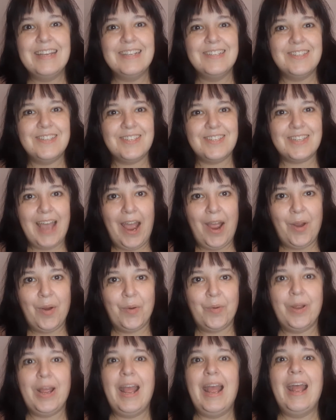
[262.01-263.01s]

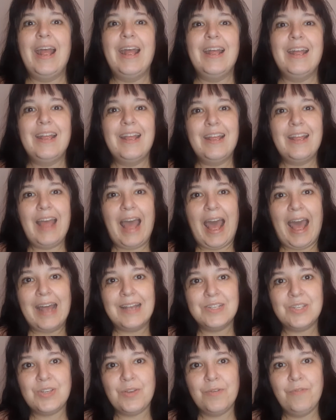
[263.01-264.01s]
So,
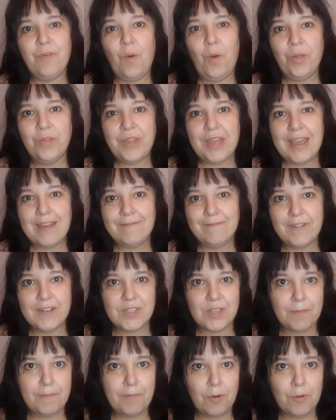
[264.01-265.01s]
as for The
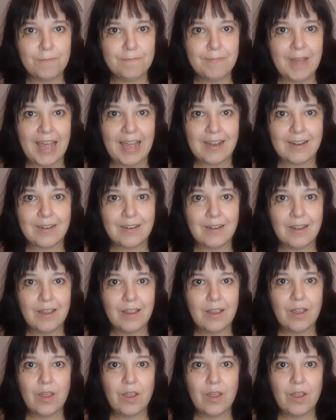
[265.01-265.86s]
Invisible Man,